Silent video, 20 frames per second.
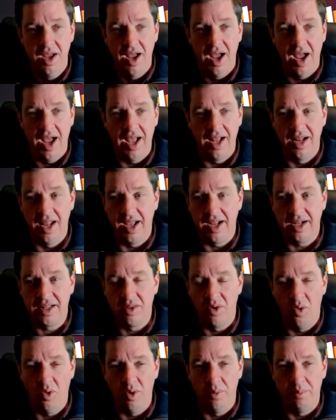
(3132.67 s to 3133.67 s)
And, like,
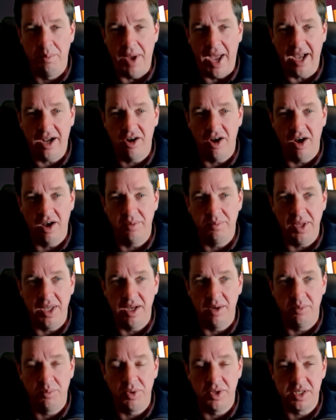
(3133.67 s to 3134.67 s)
the whole Bat God being
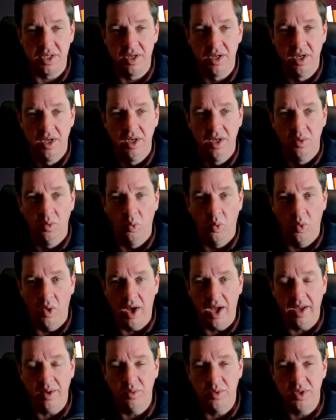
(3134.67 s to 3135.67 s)
imprisoned,
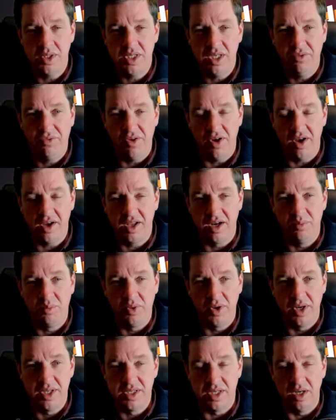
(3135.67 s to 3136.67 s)
why was he fucking
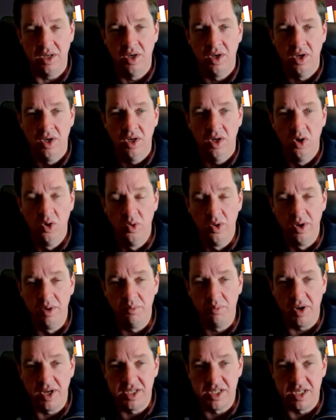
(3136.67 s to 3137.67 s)
imprisoned? Who
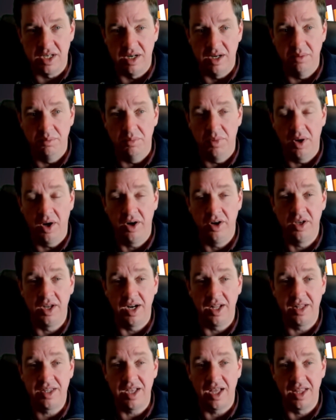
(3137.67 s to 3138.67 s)
imprisoned him? Are you
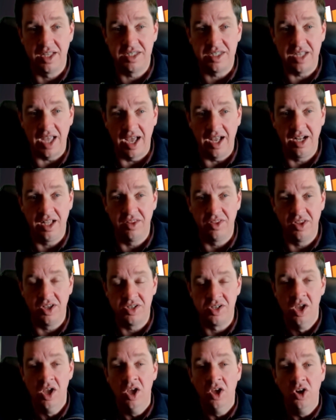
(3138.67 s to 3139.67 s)
going to tell us any of this?
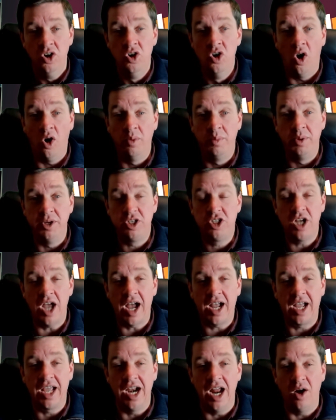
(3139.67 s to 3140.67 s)
No, but
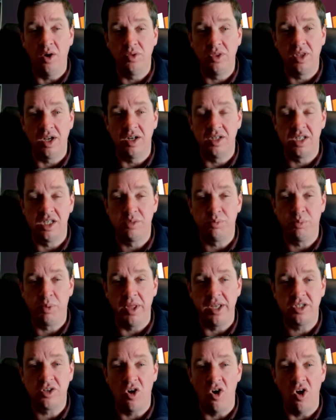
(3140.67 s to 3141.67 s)
check it out. There's this
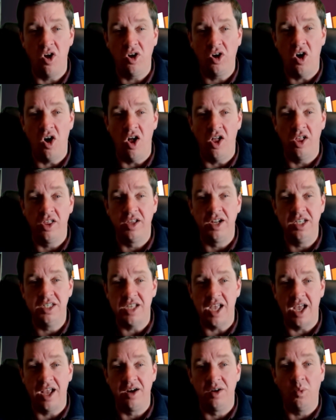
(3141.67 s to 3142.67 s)
place called Colony's
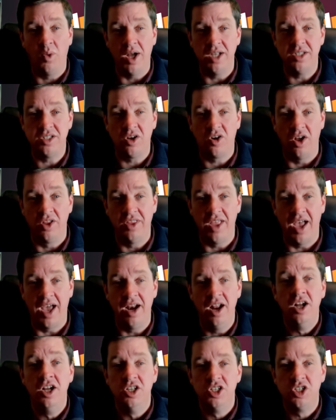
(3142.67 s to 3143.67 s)
End. Why is it called
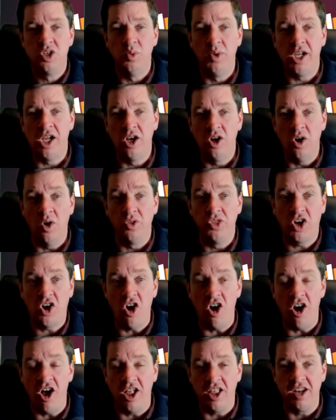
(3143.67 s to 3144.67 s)
that? So we can go, the
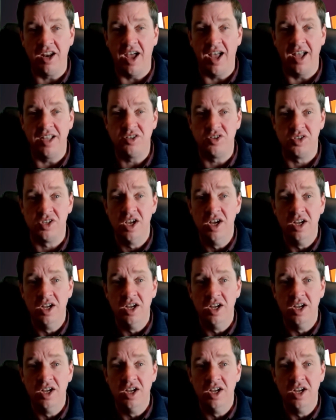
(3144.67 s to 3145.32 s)
colonizers,